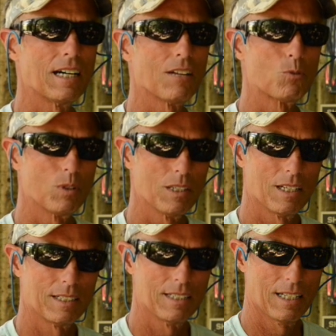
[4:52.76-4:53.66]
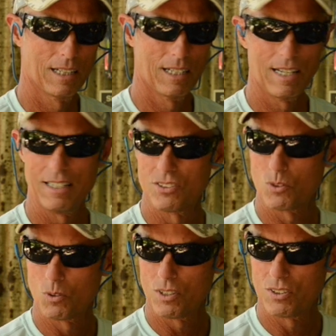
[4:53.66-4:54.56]
I really like that a lot.
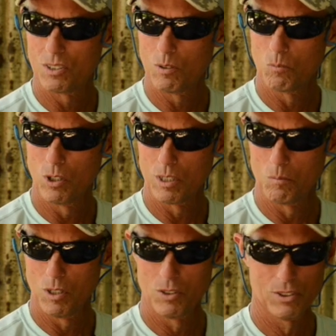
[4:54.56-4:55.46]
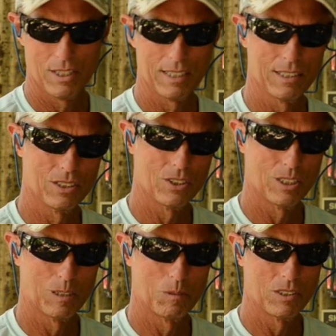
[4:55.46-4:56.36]
So we're going to see what Broken Bow is like this
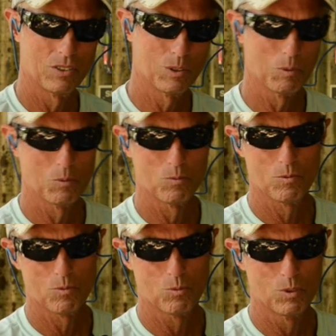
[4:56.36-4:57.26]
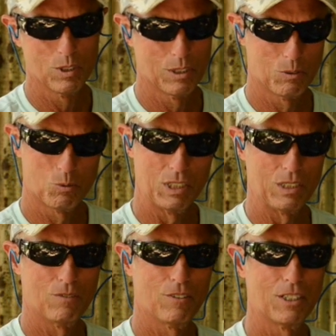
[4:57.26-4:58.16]
year, because it's been really
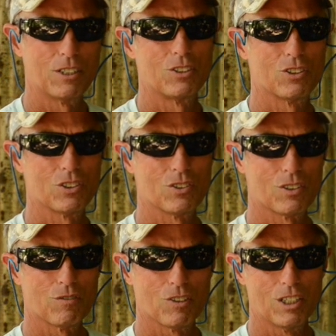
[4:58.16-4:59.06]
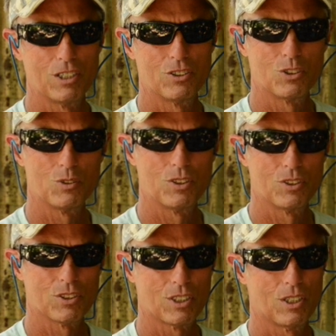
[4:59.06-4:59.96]
reconfigured since the floods 2
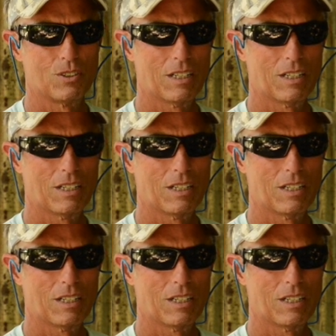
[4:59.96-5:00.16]
years ago.